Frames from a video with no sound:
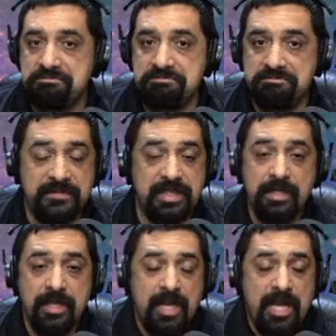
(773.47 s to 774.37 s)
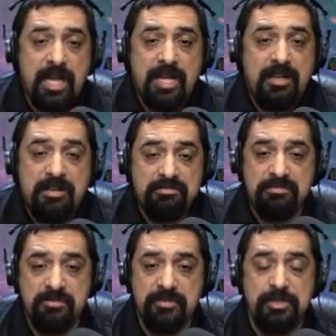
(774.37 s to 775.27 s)
Okay.
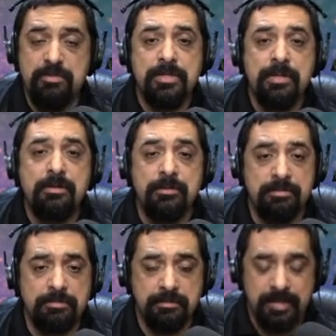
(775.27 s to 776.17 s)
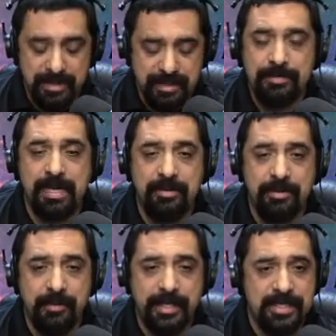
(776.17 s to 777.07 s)
You know this pattern
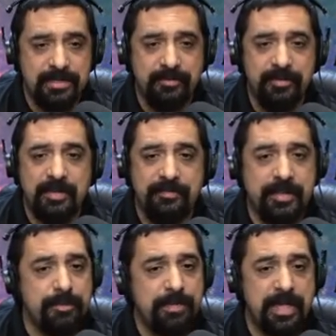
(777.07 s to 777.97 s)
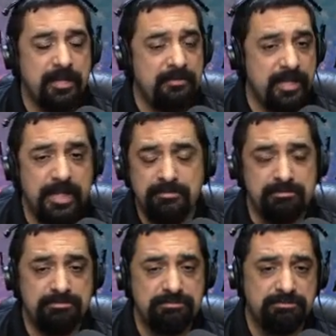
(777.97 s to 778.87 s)
already as the 5-finger pattern, right?
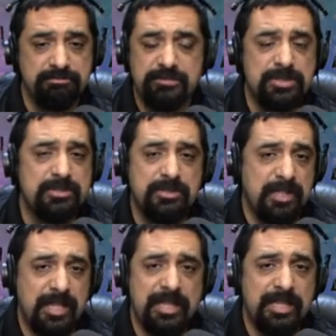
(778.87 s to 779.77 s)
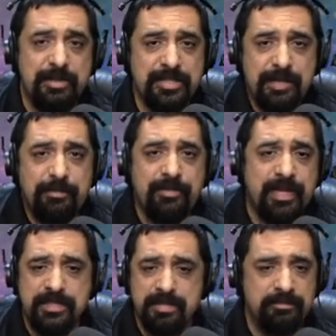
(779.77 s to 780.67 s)
So again, I'm just improvising.